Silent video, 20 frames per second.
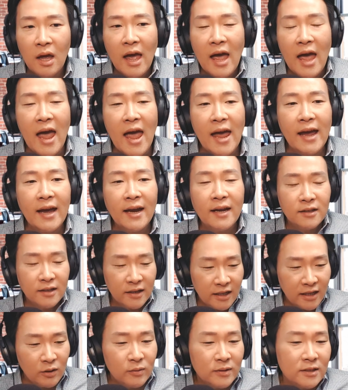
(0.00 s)
And
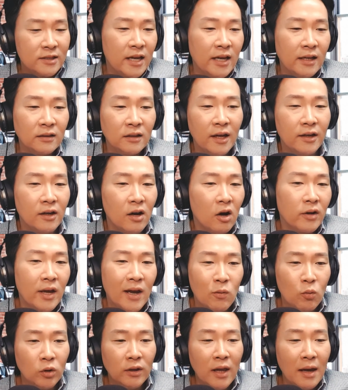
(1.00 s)
he was saying like,
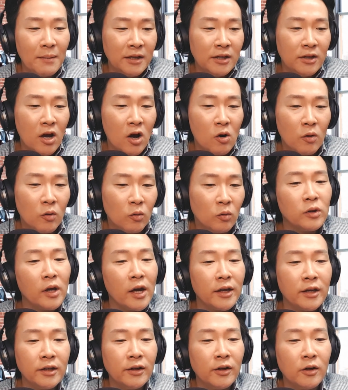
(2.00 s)
okay, well, let me know,
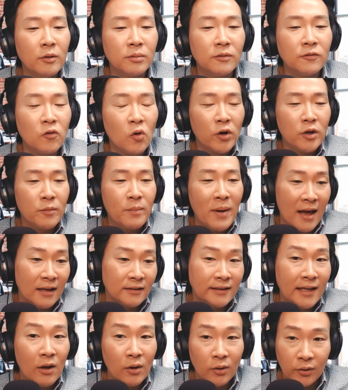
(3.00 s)
like, before you
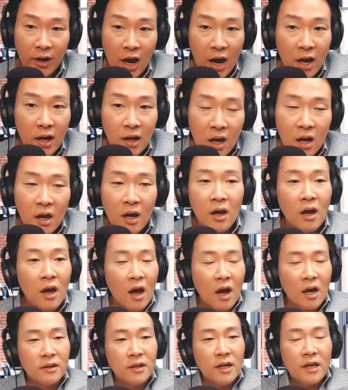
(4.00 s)
pass out, okay?
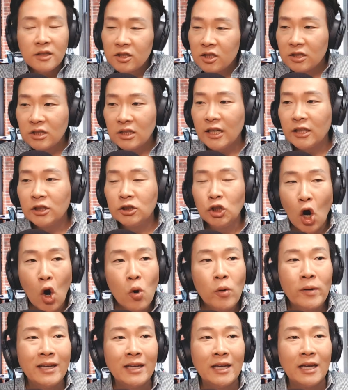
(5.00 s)
And then just like
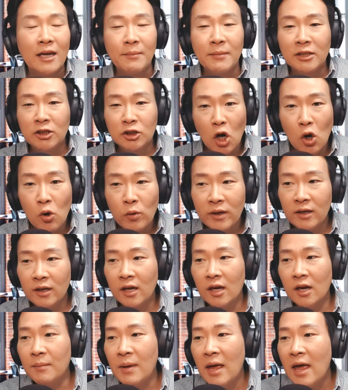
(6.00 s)
choking him.
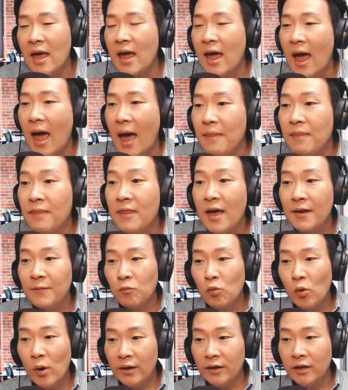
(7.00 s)
And
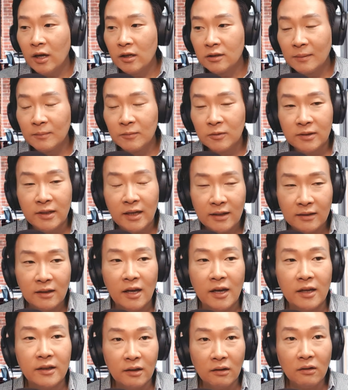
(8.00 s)
then when Hyunseob was saying
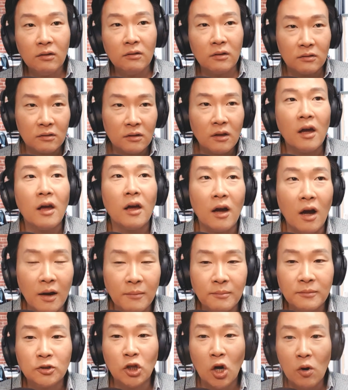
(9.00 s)
like
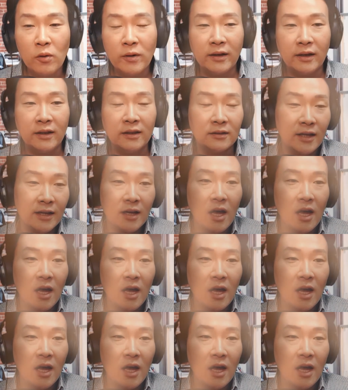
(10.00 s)
I'm choking, he's like,